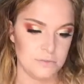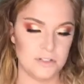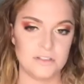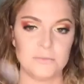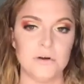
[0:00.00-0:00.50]
what
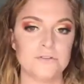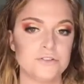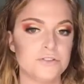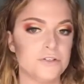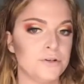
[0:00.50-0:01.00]
it's
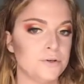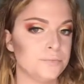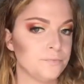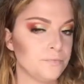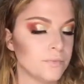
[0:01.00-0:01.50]
supposed to.
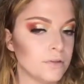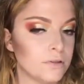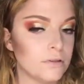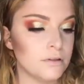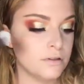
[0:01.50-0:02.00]

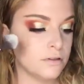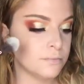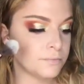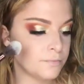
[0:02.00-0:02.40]
Let's see.